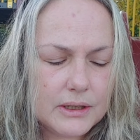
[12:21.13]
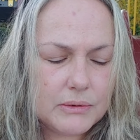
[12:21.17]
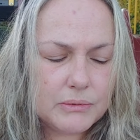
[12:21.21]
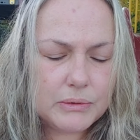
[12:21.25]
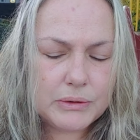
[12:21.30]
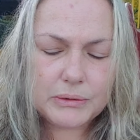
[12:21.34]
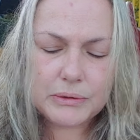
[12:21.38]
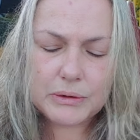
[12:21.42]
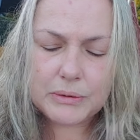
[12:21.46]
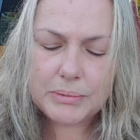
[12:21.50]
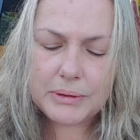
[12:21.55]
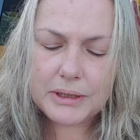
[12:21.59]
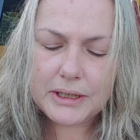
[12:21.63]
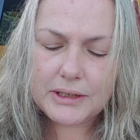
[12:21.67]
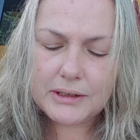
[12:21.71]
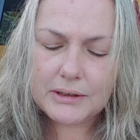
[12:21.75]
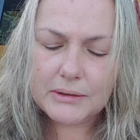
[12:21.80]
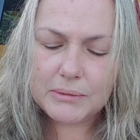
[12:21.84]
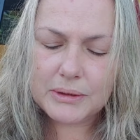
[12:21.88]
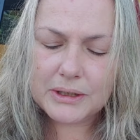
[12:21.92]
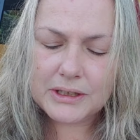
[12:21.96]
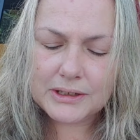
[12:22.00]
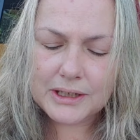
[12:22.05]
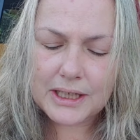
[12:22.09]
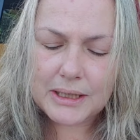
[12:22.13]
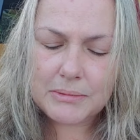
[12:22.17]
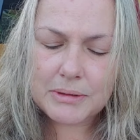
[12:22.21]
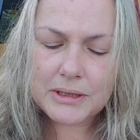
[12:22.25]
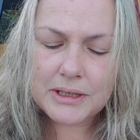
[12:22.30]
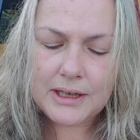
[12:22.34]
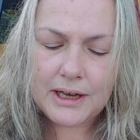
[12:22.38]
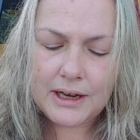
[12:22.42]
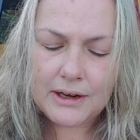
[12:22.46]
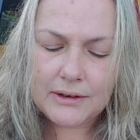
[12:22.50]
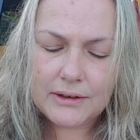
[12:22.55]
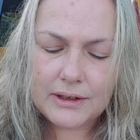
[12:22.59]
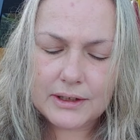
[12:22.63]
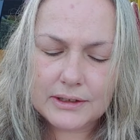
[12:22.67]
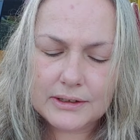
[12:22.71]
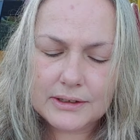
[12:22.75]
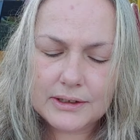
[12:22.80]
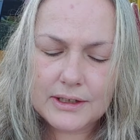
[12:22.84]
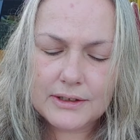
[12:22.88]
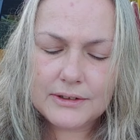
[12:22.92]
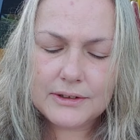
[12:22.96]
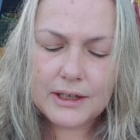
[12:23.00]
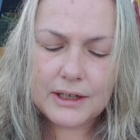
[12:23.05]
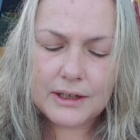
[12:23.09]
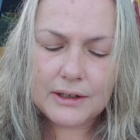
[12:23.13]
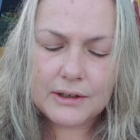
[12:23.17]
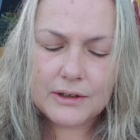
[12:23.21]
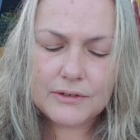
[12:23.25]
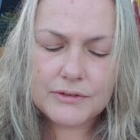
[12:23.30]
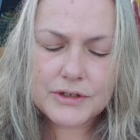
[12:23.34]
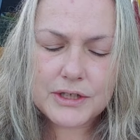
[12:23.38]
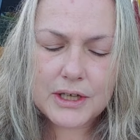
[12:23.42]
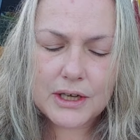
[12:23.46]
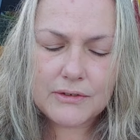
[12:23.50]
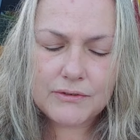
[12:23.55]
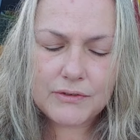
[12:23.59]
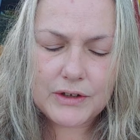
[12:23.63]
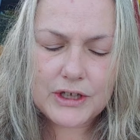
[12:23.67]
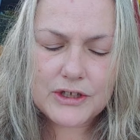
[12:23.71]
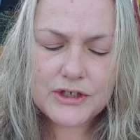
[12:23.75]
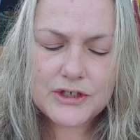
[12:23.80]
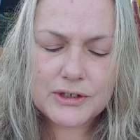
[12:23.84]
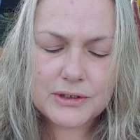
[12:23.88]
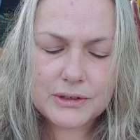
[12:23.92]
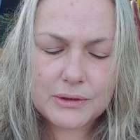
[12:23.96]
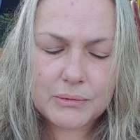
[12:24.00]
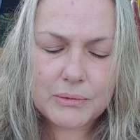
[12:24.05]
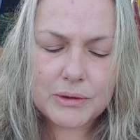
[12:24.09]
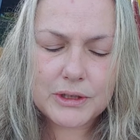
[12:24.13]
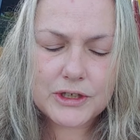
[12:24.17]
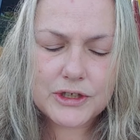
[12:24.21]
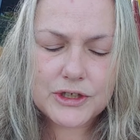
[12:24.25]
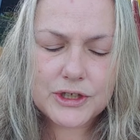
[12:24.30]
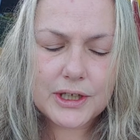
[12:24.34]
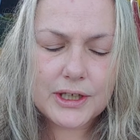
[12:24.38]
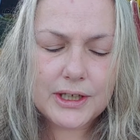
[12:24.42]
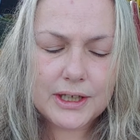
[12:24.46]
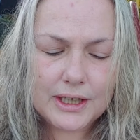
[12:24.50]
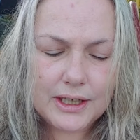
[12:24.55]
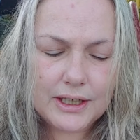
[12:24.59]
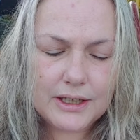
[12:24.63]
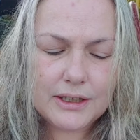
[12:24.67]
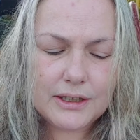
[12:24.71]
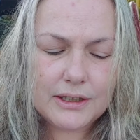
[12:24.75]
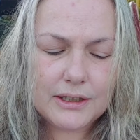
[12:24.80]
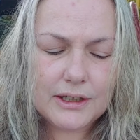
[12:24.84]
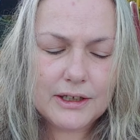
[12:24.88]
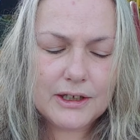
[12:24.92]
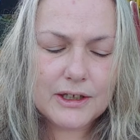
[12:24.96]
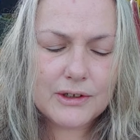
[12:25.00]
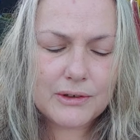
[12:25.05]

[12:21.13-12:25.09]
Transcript: we will be reclaiming the era of salvation in which He,